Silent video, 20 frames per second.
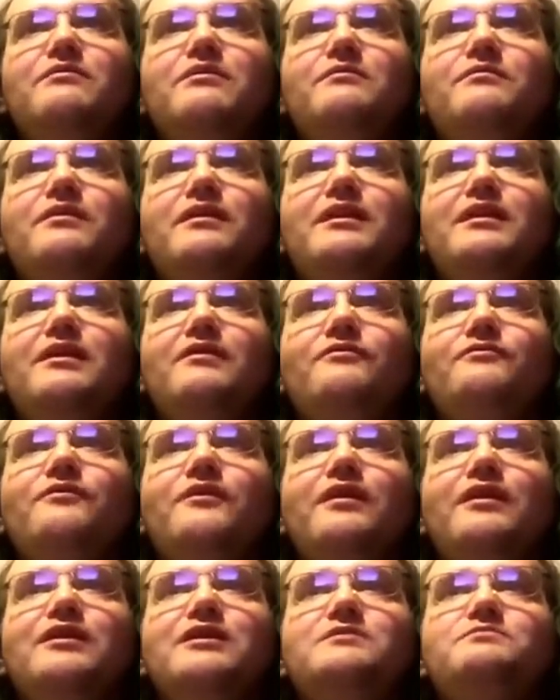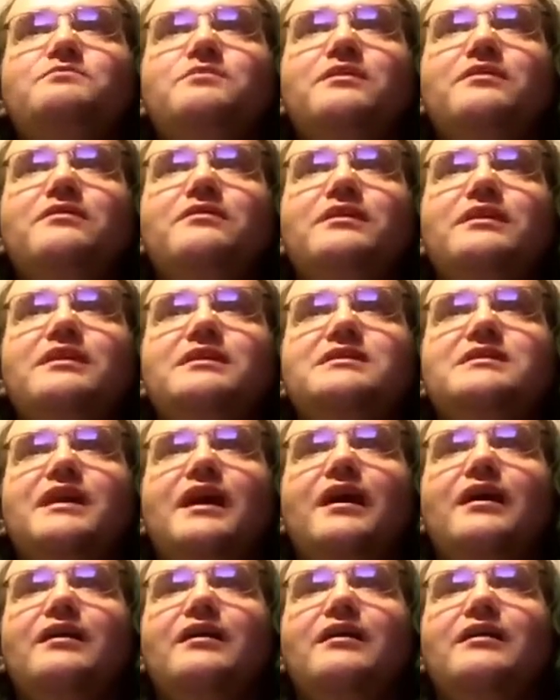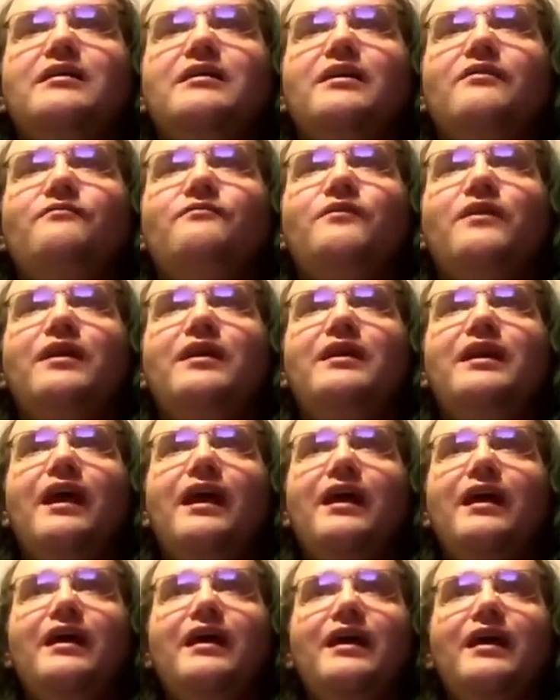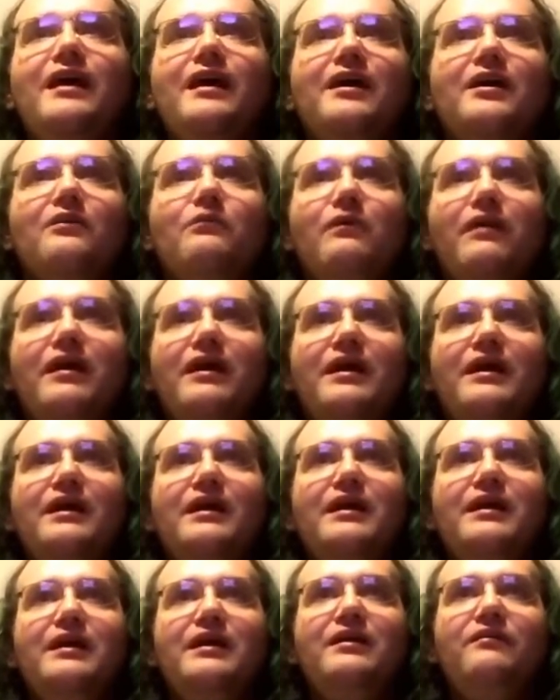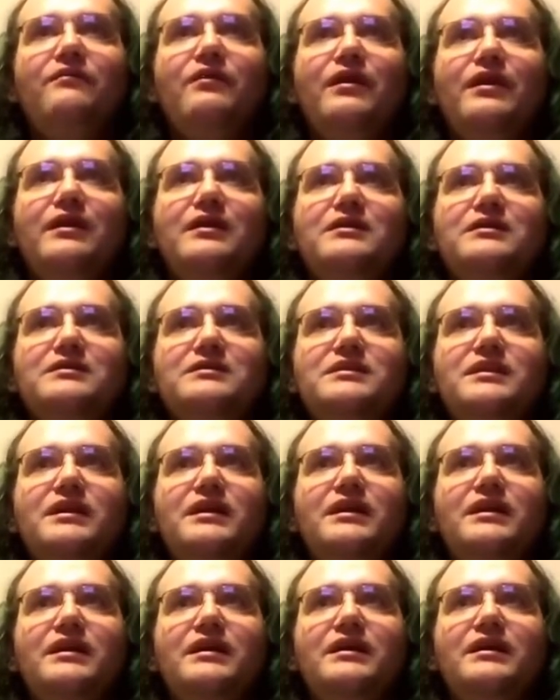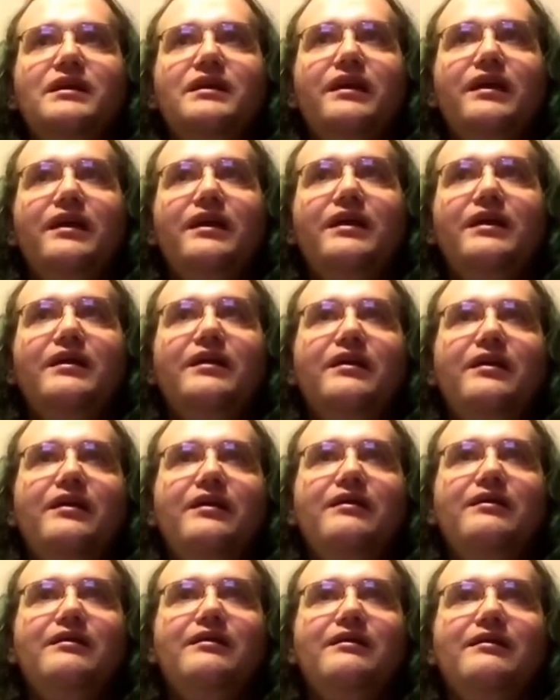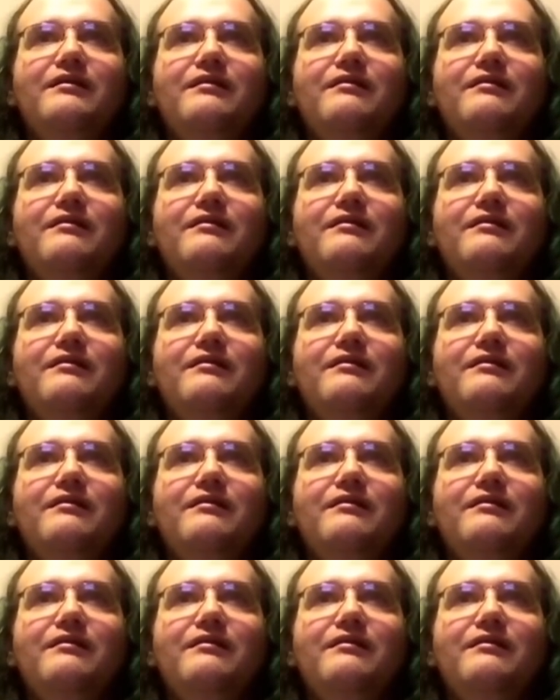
We'll be the first ponies out on the flag waving scene.